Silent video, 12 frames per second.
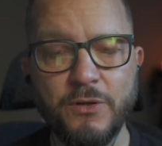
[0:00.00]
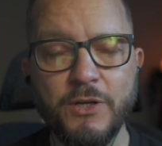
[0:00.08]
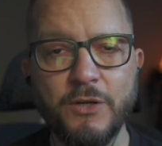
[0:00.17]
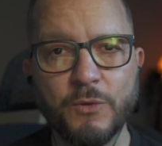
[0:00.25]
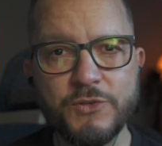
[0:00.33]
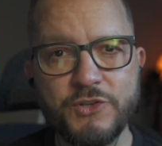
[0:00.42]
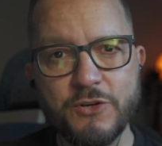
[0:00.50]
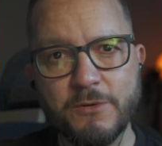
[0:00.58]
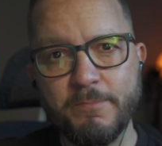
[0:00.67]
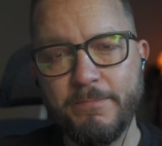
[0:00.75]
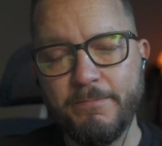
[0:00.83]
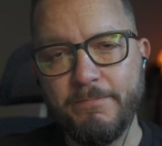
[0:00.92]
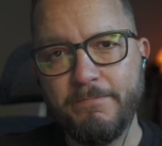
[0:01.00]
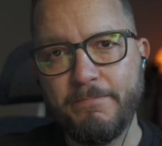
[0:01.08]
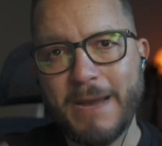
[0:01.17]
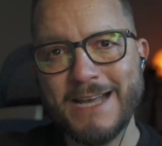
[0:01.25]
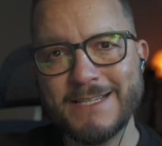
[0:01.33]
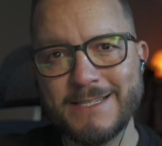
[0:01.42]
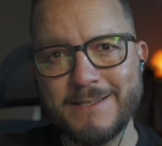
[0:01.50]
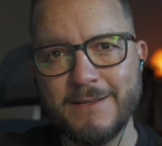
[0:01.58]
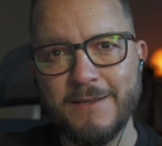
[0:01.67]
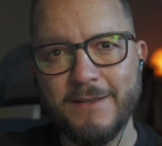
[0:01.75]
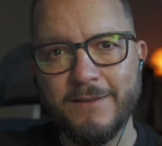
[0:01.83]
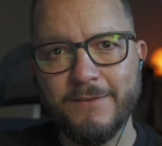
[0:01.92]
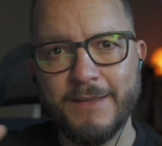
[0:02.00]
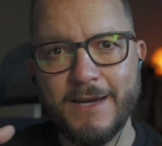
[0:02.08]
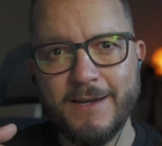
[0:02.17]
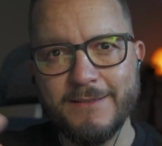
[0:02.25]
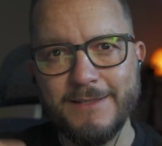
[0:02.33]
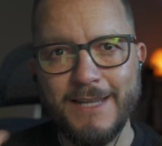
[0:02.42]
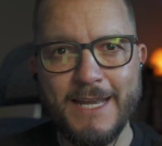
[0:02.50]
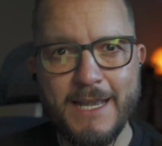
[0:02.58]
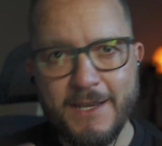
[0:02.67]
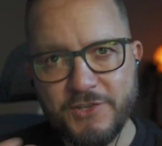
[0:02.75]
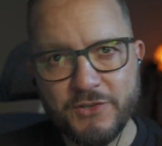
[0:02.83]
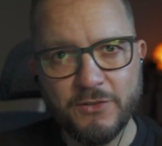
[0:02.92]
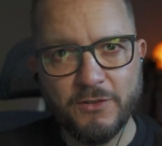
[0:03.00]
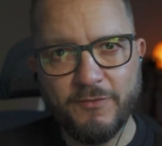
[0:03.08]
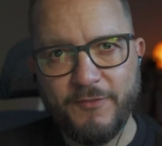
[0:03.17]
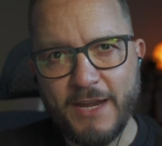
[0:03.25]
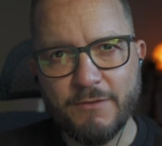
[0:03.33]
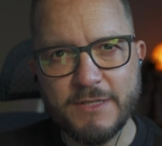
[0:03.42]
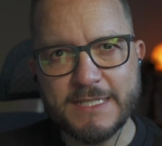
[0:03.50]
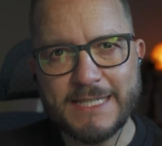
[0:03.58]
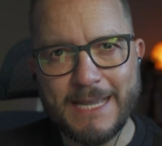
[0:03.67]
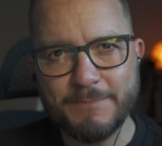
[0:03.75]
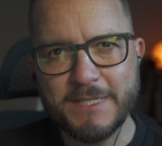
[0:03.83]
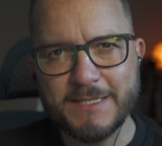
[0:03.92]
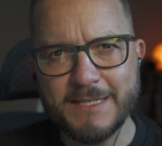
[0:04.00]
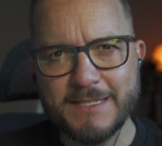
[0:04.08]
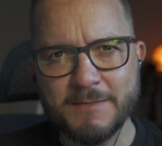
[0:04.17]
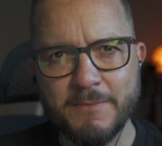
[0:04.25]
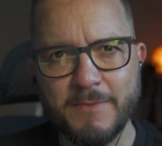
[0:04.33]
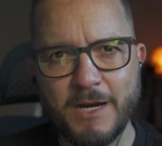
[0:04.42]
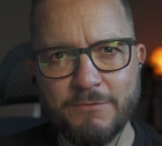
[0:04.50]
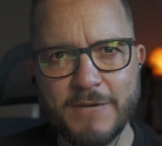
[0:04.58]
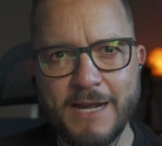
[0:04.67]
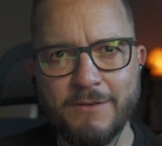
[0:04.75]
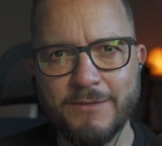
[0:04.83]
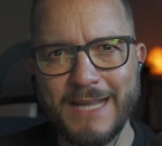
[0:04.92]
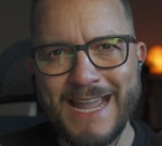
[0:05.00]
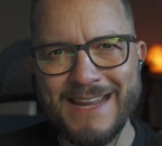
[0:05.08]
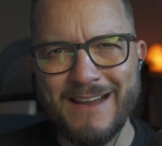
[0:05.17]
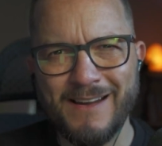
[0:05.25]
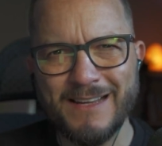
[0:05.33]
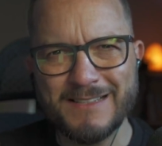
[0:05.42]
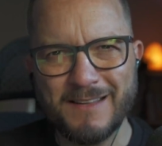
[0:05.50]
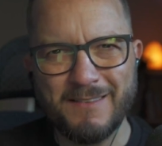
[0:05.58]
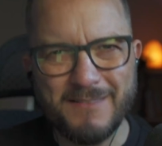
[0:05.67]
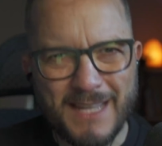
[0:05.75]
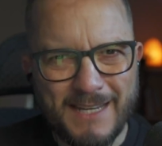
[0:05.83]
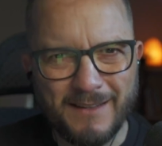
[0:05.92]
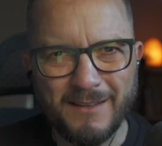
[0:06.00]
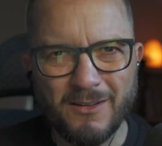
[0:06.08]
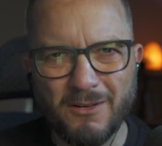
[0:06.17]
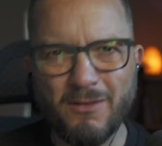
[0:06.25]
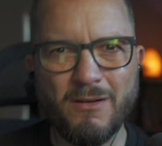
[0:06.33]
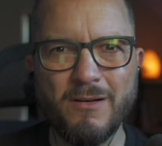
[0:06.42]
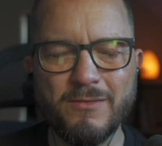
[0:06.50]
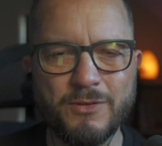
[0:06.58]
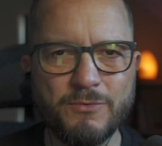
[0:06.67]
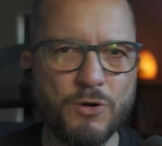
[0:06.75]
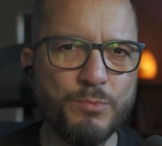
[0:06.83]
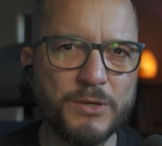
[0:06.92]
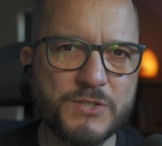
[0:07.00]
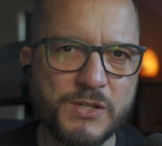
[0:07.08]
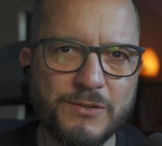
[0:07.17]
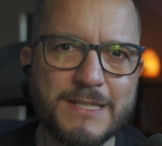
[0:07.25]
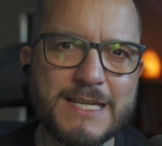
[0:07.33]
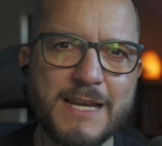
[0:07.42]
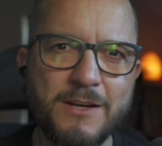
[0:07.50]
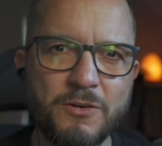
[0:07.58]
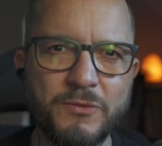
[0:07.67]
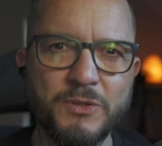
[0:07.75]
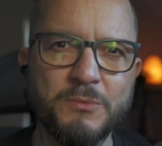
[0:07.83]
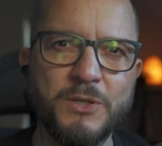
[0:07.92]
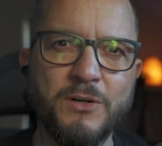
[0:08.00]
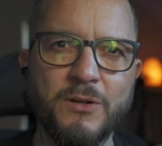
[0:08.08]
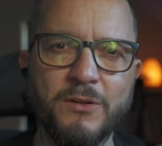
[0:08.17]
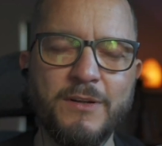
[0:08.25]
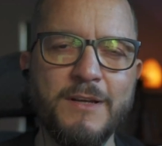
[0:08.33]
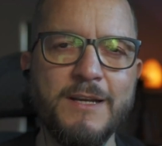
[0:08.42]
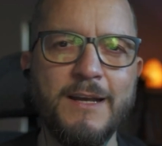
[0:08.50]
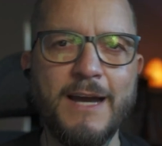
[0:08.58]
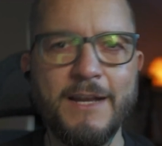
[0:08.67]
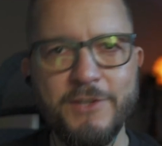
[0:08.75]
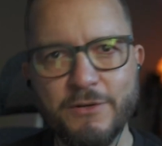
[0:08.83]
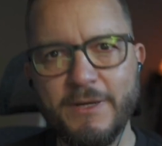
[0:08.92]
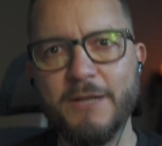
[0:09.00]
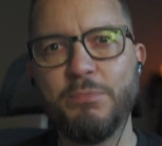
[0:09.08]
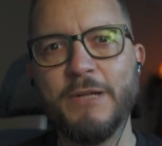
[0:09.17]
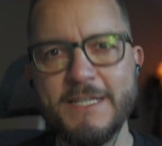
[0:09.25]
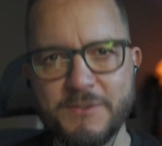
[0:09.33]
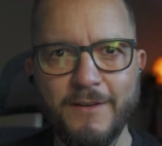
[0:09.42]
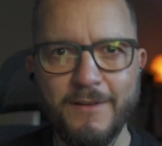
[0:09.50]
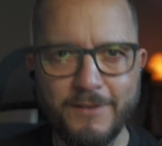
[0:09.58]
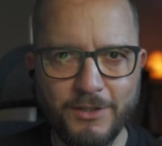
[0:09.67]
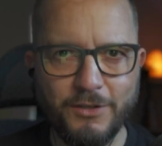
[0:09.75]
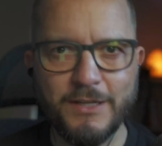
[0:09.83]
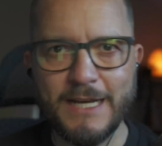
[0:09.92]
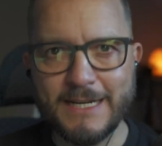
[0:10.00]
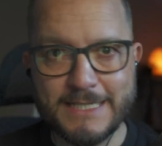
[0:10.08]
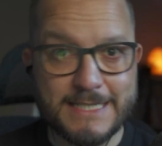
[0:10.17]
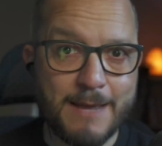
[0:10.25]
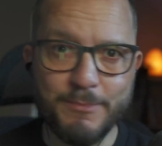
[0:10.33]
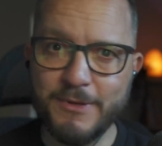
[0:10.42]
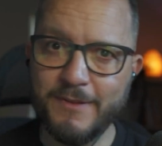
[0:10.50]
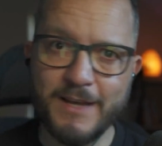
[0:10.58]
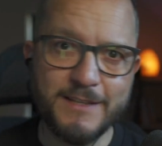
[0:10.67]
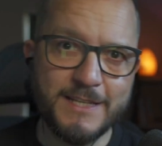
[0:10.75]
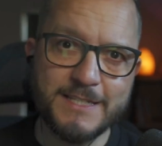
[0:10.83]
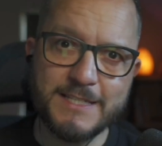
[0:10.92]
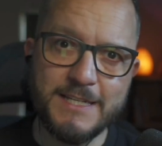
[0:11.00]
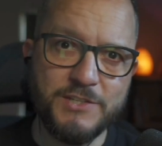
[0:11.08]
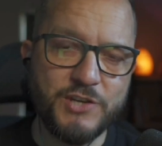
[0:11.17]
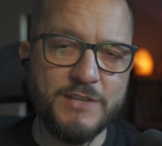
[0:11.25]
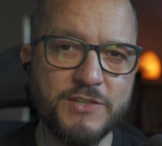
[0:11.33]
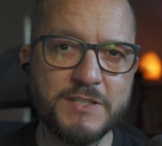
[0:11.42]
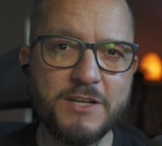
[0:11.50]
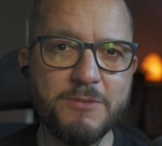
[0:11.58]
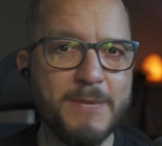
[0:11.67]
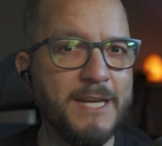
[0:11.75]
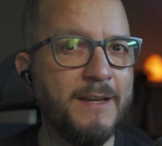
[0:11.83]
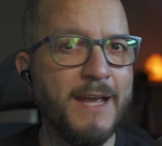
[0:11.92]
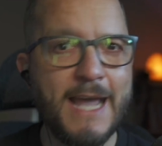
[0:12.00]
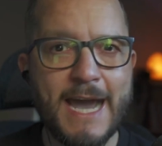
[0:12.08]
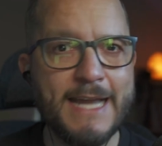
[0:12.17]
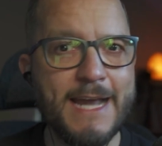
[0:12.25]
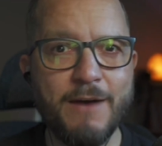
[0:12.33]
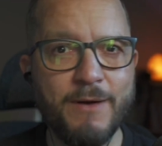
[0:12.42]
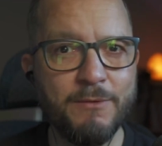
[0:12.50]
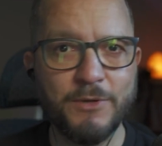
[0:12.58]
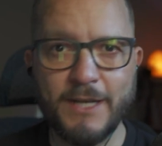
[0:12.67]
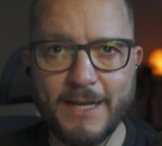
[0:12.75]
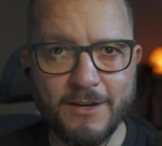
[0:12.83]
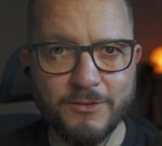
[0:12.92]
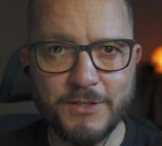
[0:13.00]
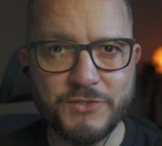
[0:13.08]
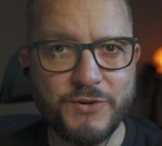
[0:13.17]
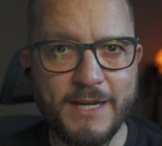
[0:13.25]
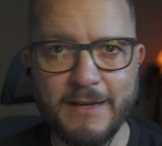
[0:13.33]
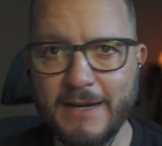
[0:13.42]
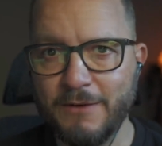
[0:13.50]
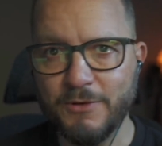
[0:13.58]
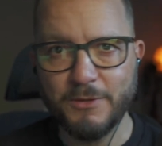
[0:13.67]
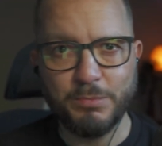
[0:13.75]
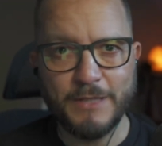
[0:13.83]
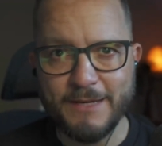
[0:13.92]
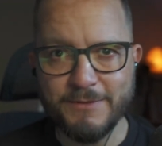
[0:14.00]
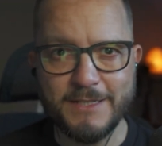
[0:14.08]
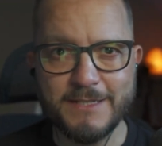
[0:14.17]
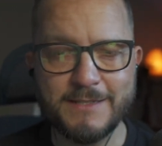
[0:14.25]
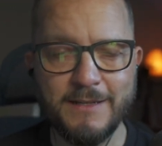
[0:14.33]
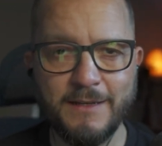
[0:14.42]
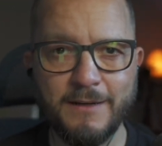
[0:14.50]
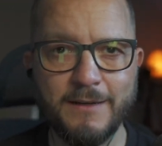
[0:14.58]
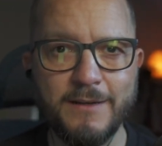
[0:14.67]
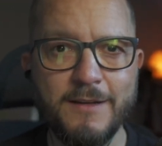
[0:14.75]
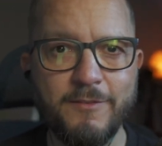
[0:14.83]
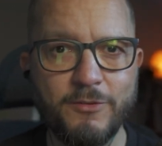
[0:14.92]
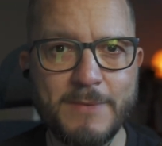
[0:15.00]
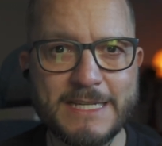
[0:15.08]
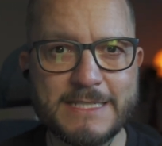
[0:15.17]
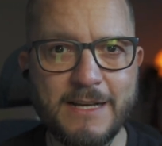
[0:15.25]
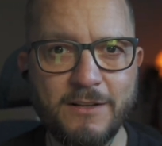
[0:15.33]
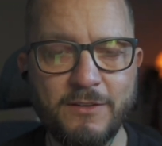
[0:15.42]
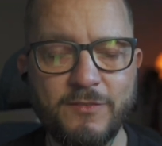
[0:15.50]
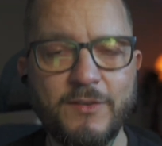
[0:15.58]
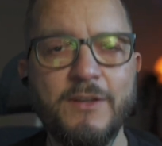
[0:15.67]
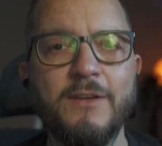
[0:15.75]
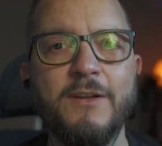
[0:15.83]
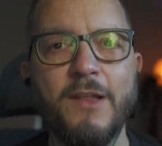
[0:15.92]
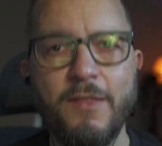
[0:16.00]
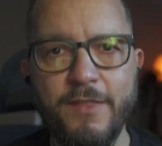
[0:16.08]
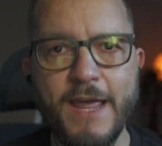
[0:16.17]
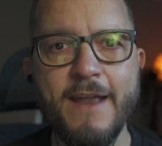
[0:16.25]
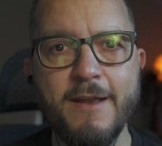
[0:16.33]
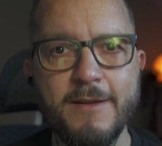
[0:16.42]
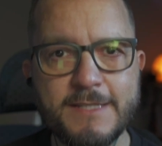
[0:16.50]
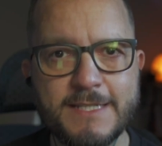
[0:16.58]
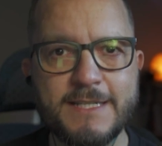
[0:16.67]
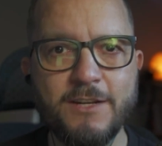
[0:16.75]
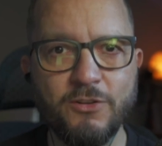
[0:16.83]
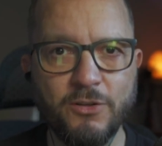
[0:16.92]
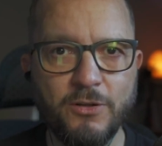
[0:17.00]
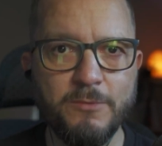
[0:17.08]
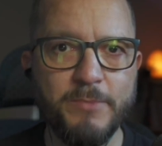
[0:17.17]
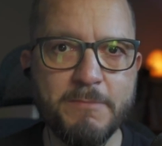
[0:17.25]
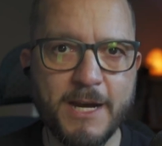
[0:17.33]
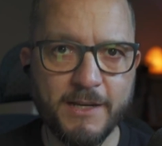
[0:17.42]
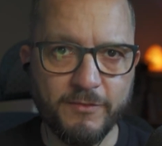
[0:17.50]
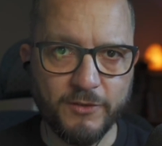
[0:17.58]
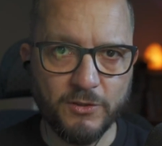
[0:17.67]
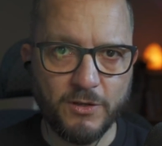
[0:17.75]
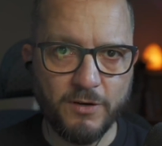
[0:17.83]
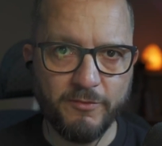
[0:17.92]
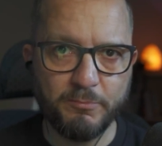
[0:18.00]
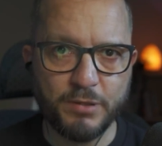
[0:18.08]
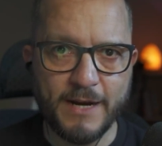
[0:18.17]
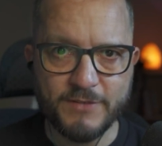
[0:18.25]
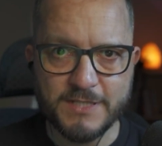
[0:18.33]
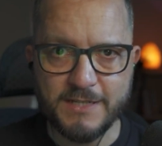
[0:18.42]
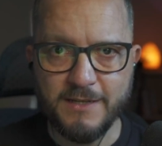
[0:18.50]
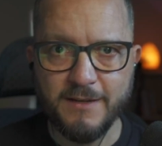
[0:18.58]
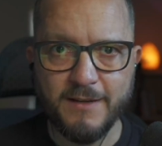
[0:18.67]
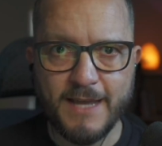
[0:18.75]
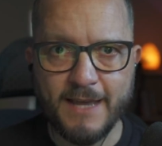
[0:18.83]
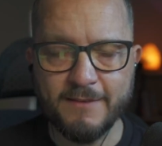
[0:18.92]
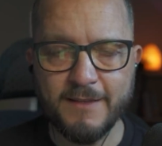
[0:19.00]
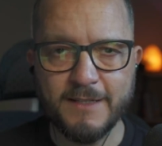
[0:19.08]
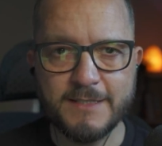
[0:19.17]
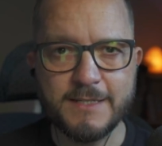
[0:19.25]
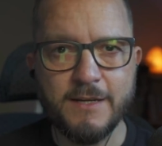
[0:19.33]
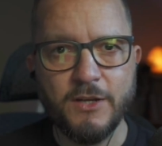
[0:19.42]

Once you're past that initial fear and skepticism around AI as a thing, or the robots are going to take over the world, and you're in a place where you can accept that this sea change coming and now I want to get on the train and I want to play with this thing for myself, then still be mindful of privacy ethics.